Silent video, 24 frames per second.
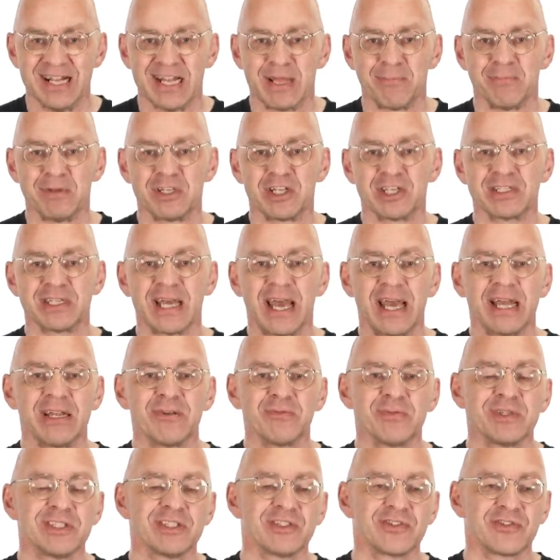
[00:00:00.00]
Let me just end
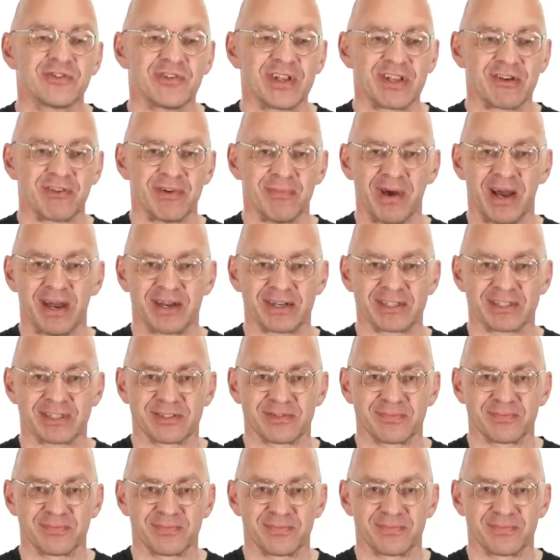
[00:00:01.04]
with three remarks.